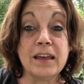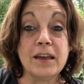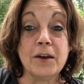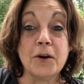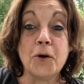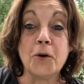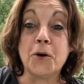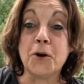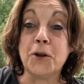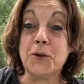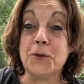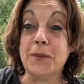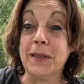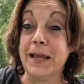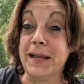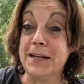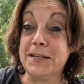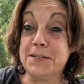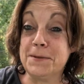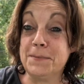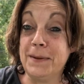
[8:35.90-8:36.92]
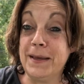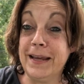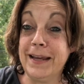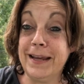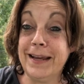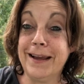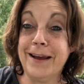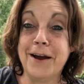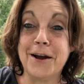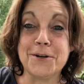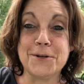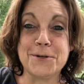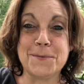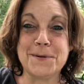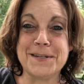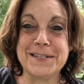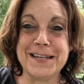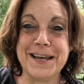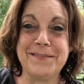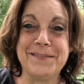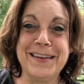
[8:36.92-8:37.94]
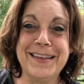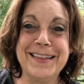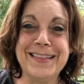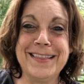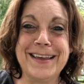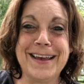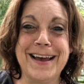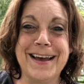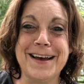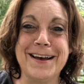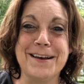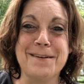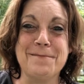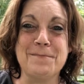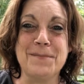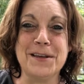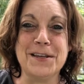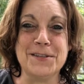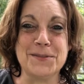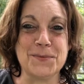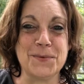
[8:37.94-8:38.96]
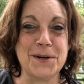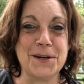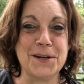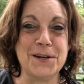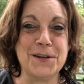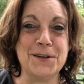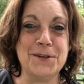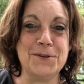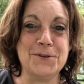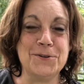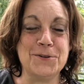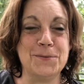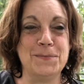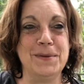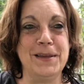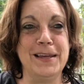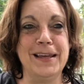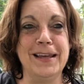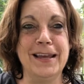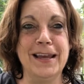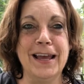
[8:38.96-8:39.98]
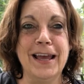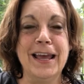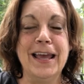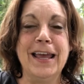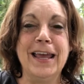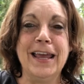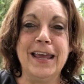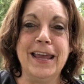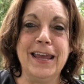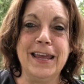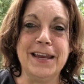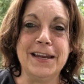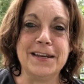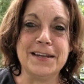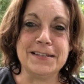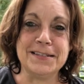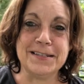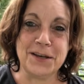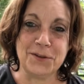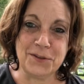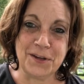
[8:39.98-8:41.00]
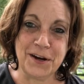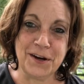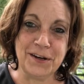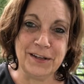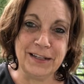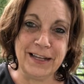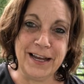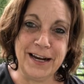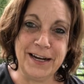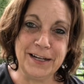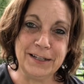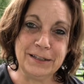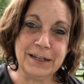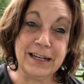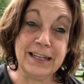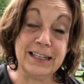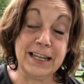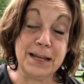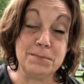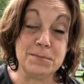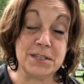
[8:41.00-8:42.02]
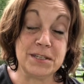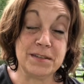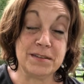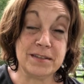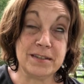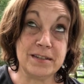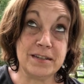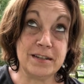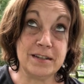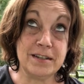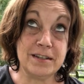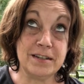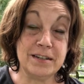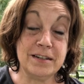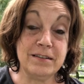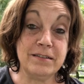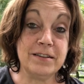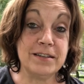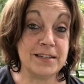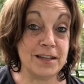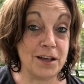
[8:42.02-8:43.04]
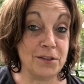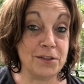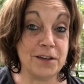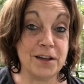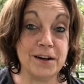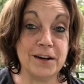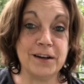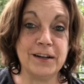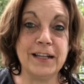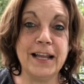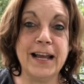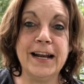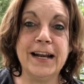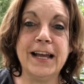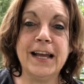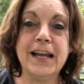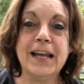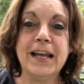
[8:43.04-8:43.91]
or you'd like to be, October 7th, is where you should be in South Carolina, Clemson, South Carolina.